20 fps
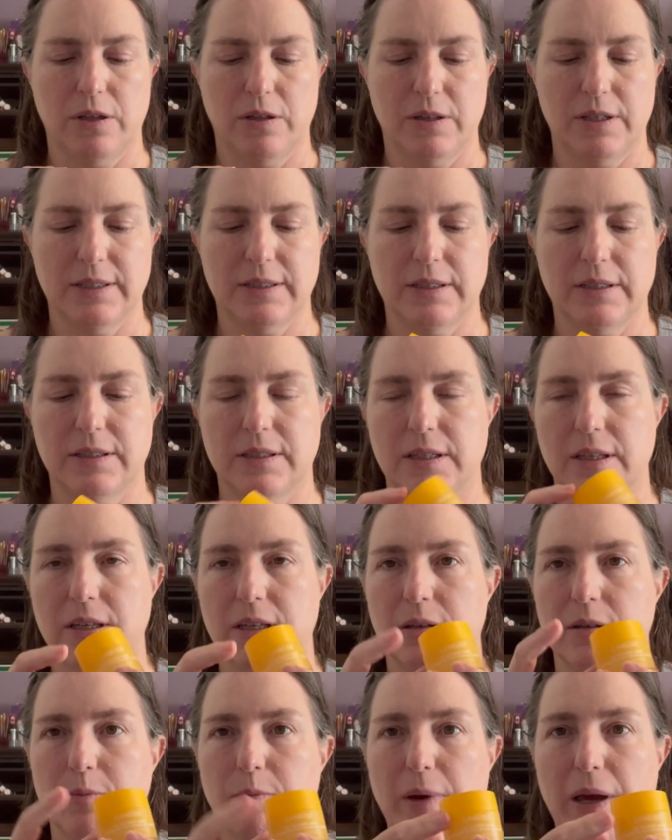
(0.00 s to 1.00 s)
This is
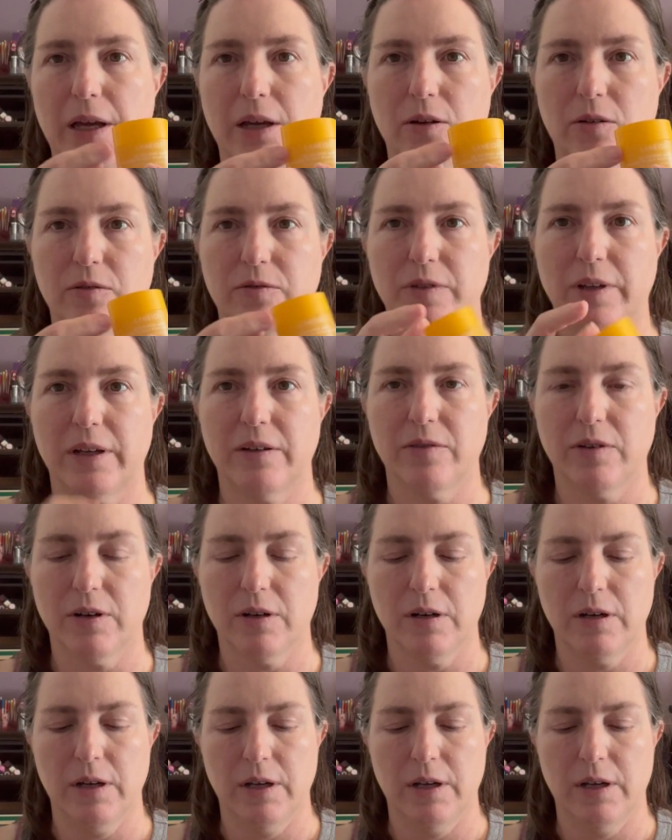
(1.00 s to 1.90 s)
the mango flavor.